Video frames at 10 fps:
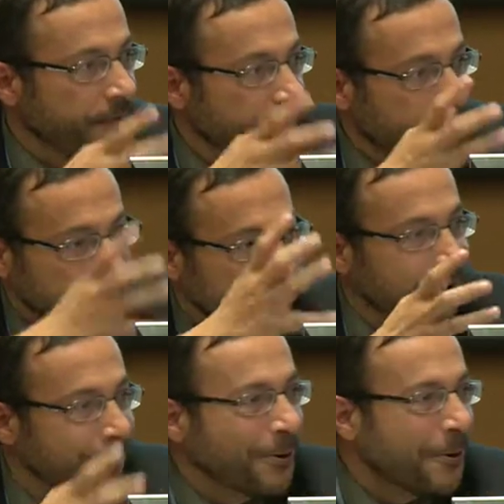the
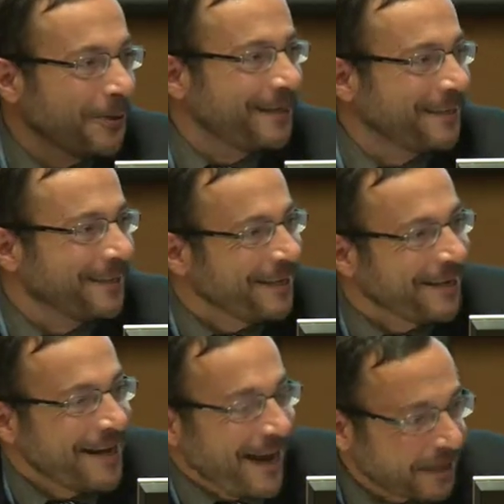first important
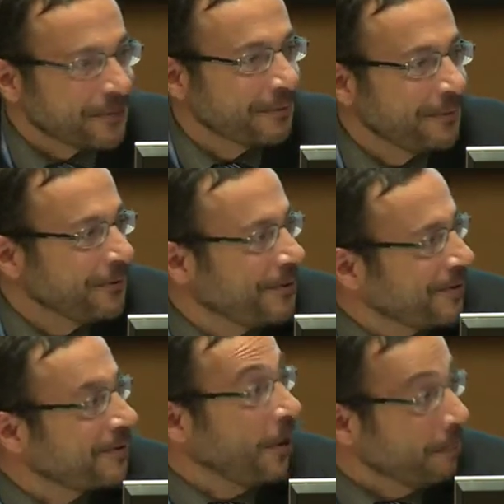attributes
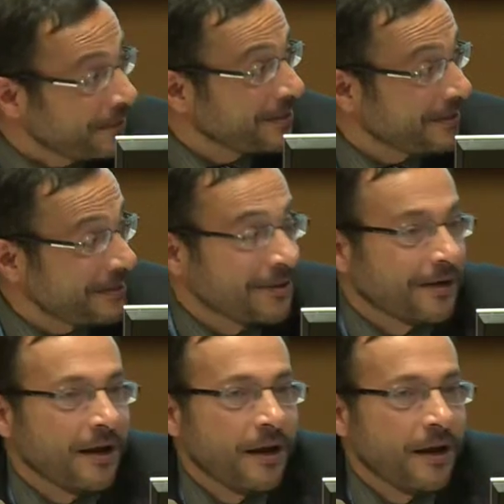is competence.